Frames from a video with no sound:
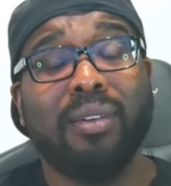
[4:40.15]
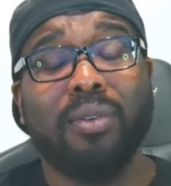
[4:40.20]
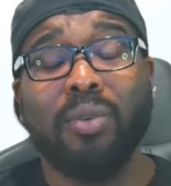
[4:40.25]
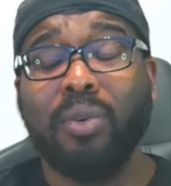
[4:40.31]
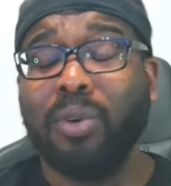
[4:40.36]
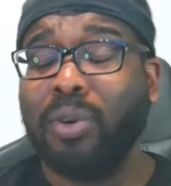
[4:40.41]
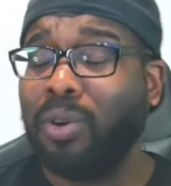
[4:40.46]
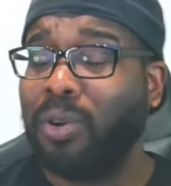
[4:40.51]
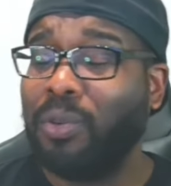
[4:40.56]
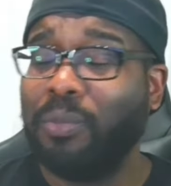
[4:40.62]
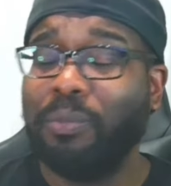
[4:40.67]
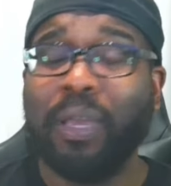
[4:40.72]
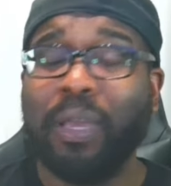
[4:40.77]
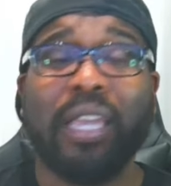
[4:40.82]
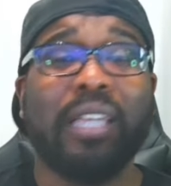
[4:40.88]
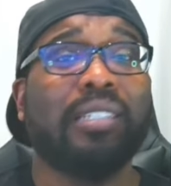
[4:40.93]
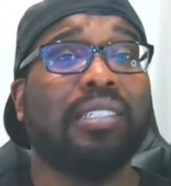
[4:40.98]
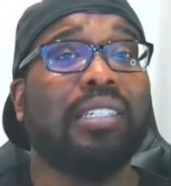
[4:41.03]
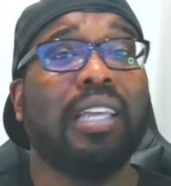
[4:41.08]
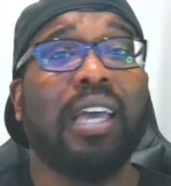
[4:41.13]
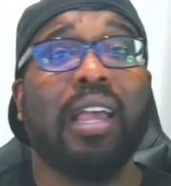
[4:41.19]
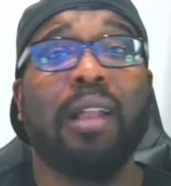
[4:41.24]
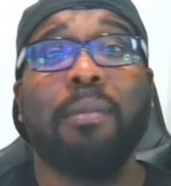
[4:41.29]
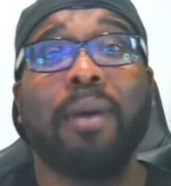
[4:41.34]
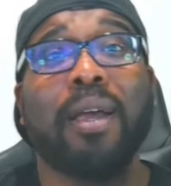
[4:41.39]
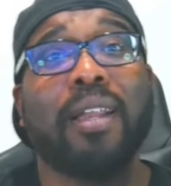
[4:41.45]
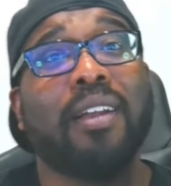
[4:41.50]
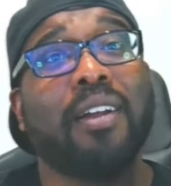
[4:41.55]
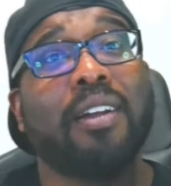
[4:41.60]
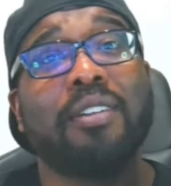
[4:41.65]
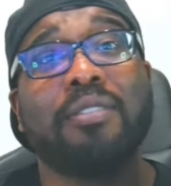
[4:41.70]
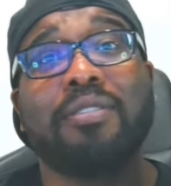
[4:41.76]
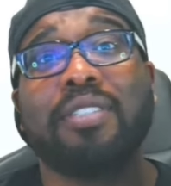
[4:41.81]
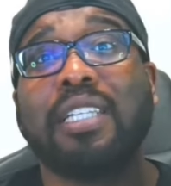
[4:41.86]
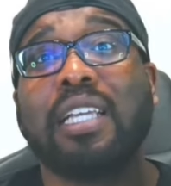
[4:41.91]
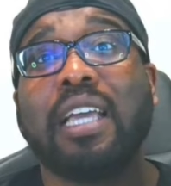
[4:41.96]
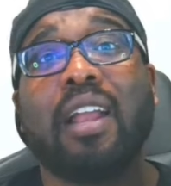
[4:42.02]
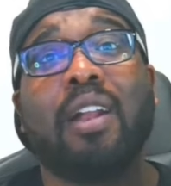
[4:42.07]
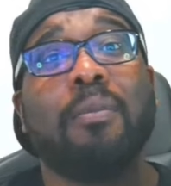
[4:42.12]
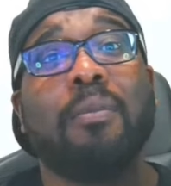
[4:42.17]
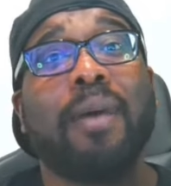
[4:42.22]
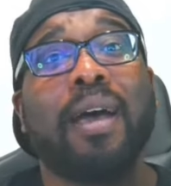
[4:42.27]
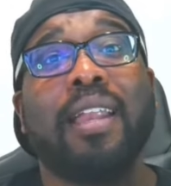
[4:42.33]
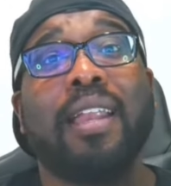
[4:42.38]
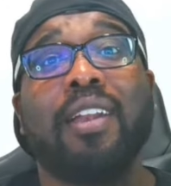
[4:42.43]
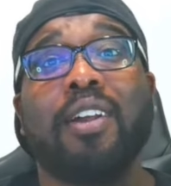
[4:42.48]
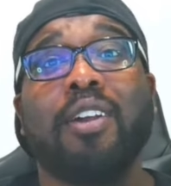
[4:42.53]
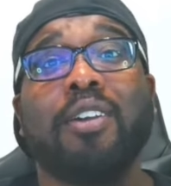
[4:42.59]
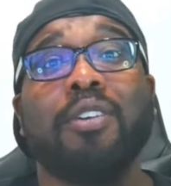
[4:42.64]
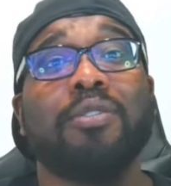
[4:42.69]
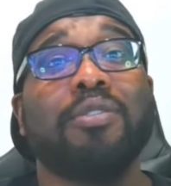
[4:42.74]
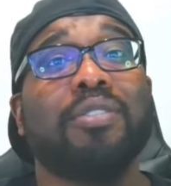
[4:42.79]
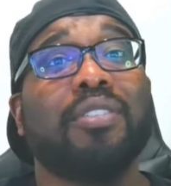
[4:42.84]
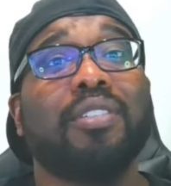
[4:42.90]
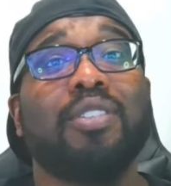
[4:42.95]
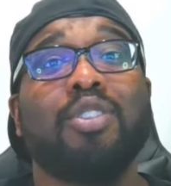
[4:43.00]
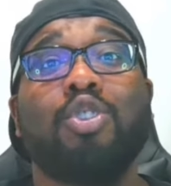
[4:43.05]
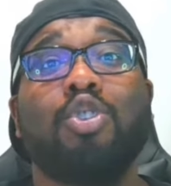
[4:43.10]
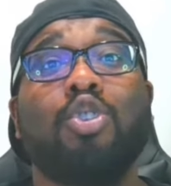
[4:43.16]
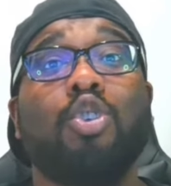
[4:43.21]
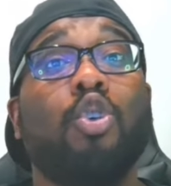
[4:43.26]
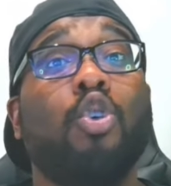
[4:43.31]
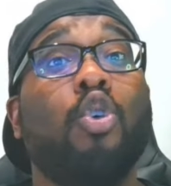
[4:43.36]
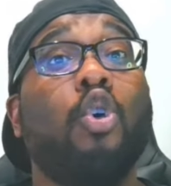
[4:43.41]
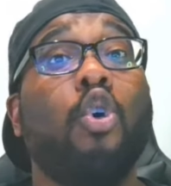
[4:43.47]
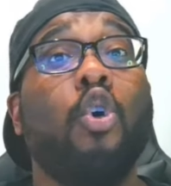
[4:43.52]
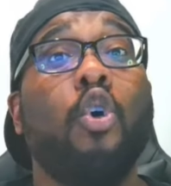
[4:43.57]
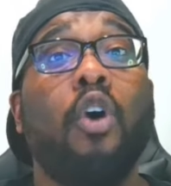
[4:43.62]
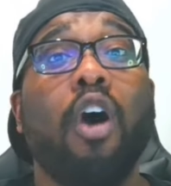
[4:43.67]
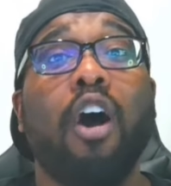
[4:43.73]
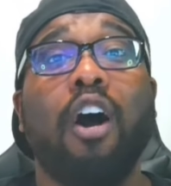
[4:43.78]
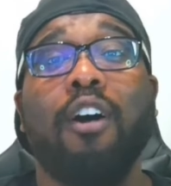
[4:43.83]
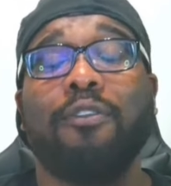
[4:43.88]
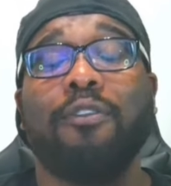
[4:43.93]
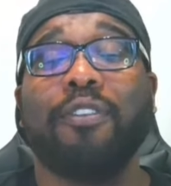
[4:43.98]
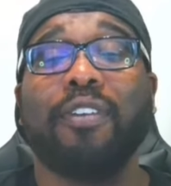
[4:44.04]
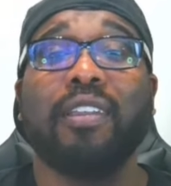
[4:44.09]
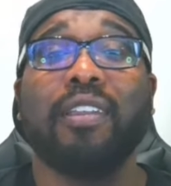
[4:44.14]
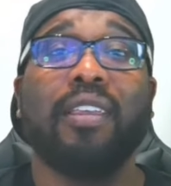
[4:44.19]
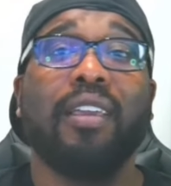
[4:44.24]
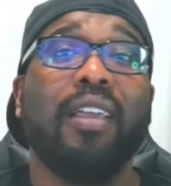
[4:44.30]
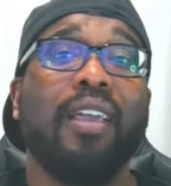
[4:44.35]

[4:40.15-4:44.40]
Ooh, man, she got on my nerves. She got on my nerves too often.